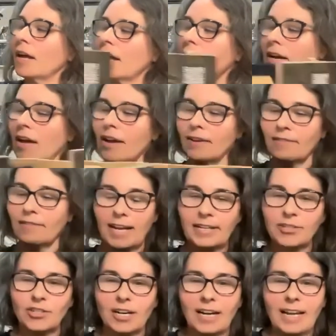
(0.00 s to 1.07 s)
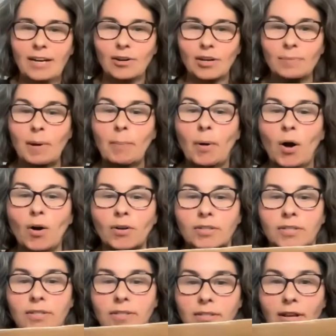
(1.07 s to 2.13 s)
And I've literally, look at my
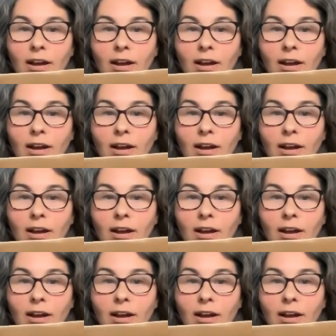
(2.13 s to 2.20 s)
box,